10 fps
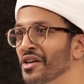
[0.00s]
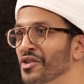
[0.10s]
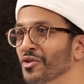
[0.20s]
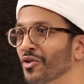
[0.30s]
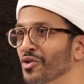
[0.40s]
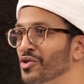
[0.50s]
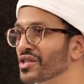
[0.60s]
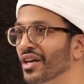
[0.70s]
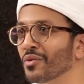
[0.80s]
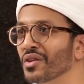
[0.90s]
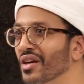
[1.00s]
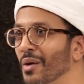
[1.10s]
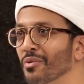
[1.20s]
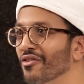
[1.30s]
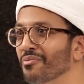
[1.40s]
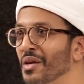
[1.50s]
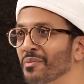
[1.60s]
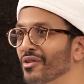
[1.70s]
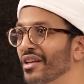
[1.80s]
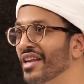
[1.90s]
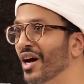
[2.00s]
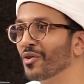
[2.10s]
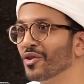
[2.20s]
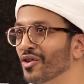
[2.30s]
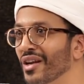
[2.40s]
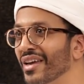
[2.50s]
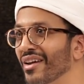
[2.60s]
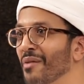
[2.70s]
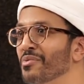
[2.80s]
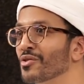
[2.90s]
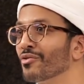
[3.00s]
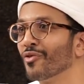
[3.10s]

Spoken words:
You know, you started with a couple of people and now you're like episode